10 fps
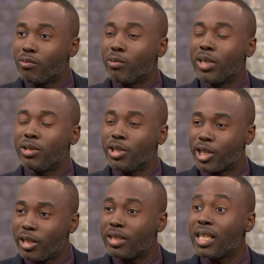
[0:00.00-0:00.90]
We went to
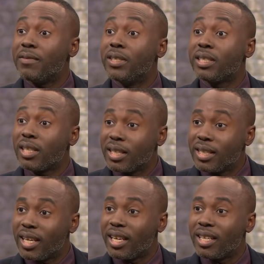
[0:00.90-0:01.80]
church every
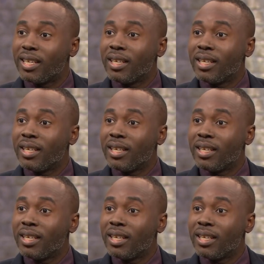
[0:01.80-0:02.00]
Sunday.